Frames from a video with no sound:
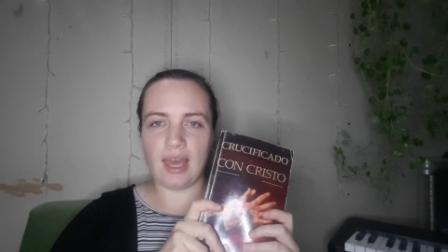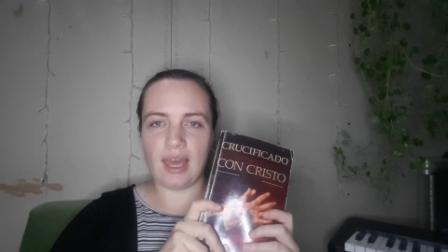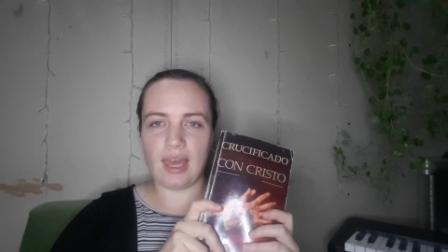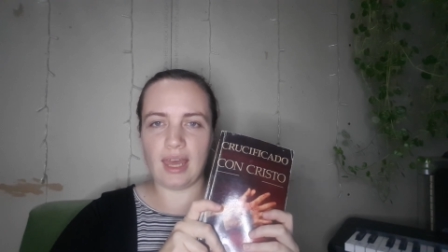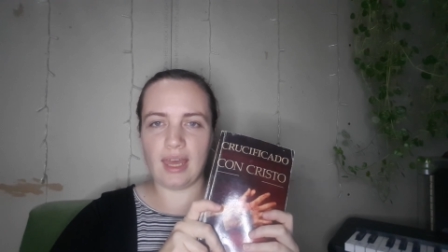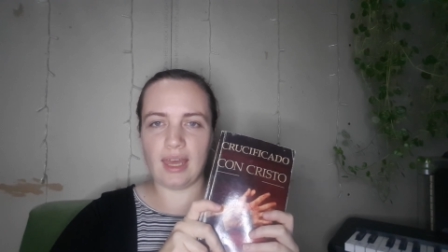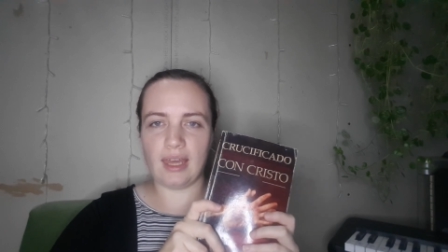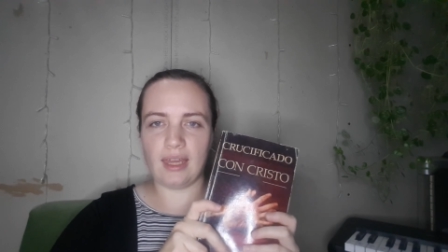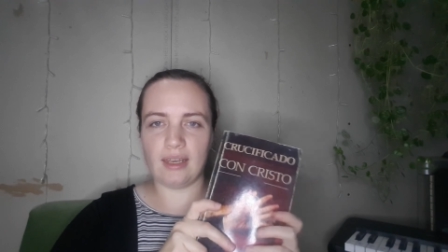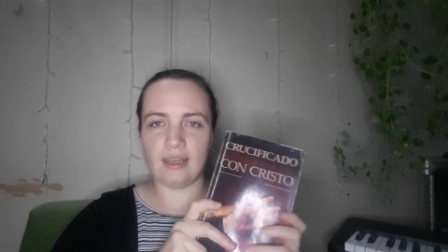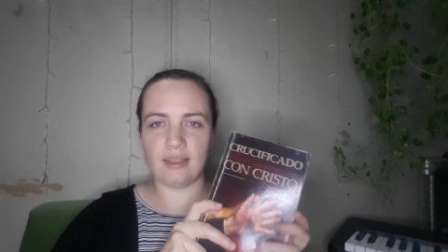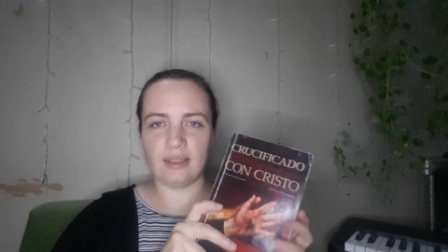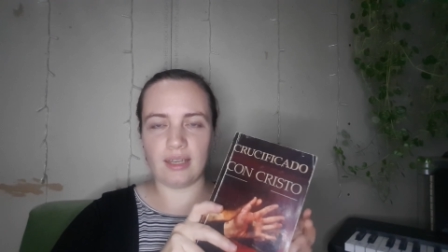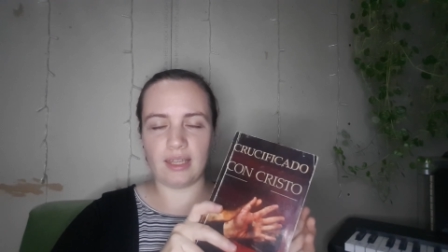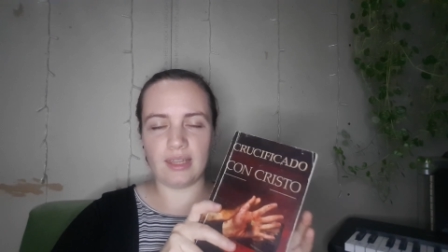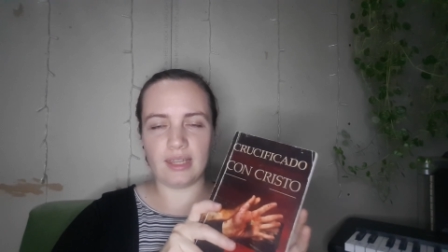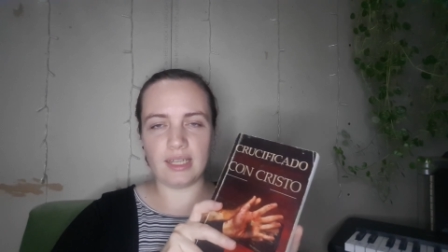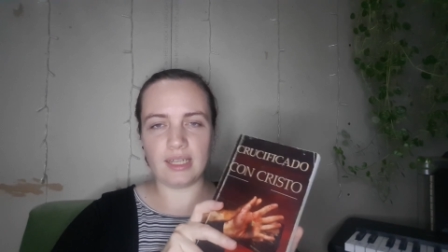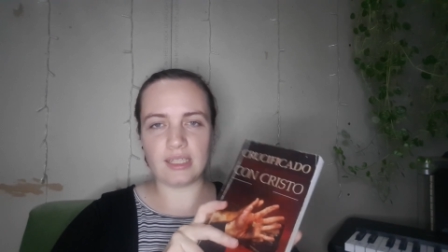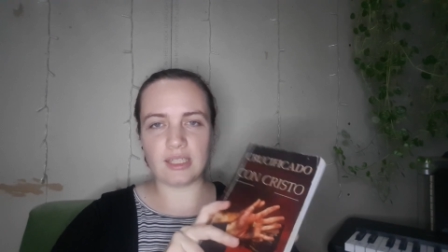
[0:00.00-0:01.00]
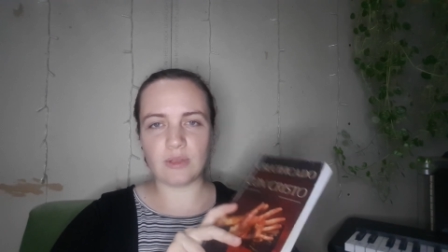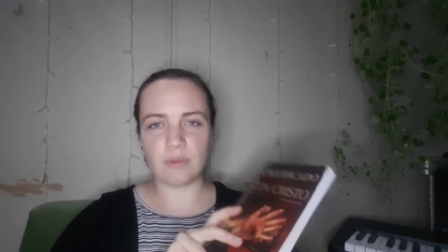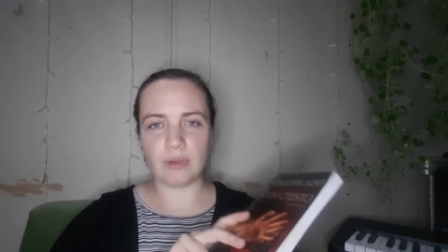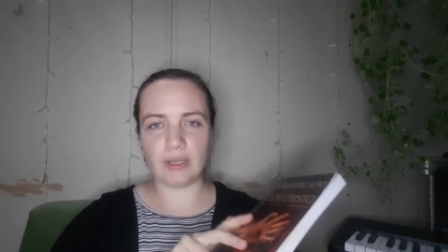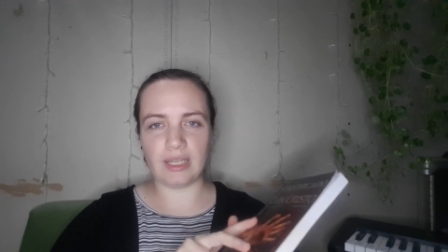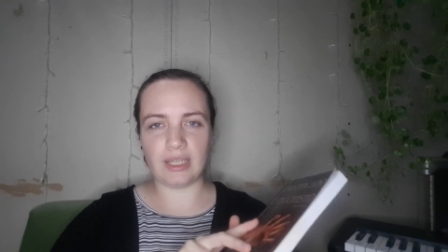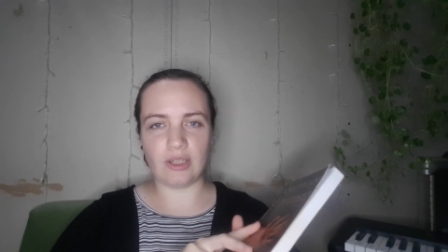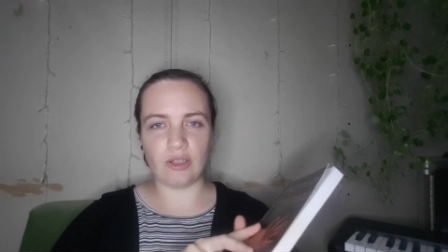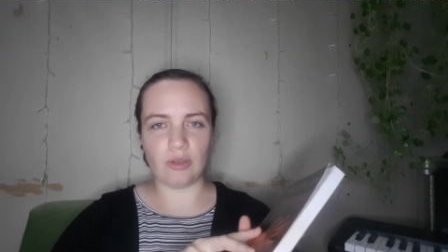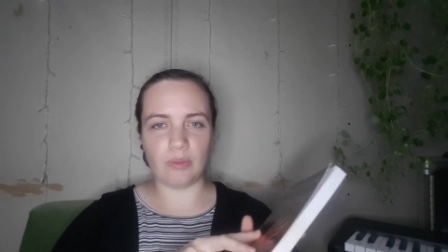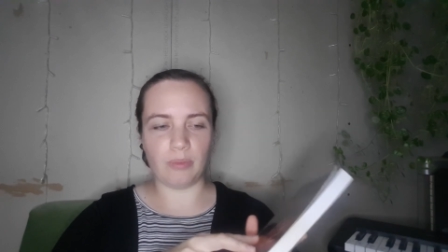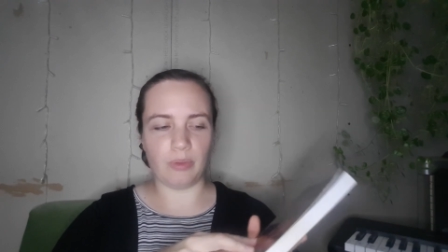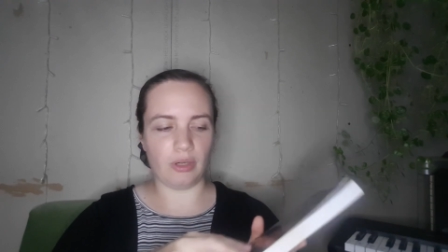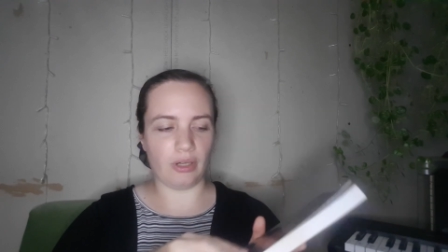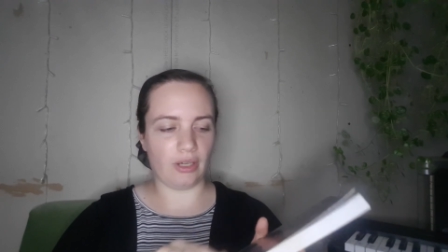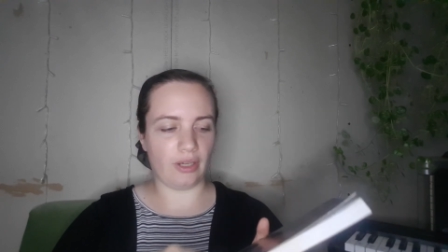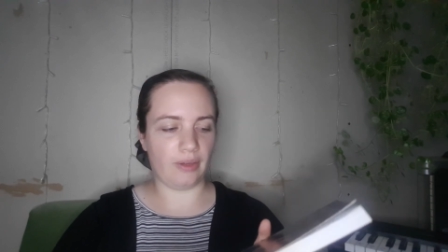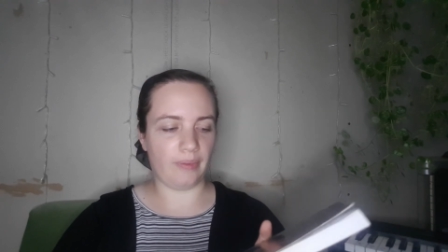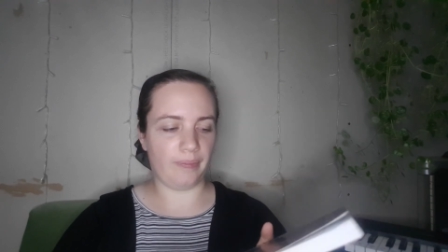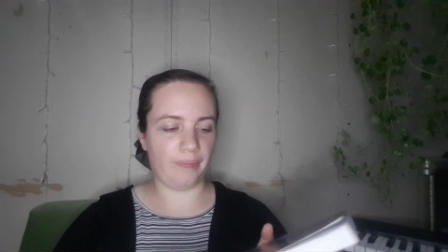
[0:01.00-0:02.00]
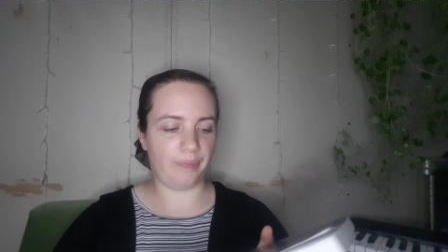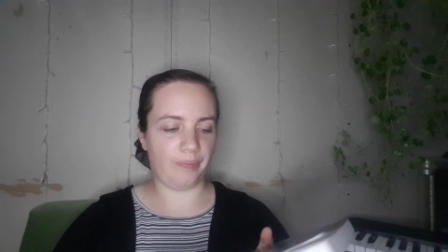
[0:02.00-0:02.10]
and I think it's a really good book.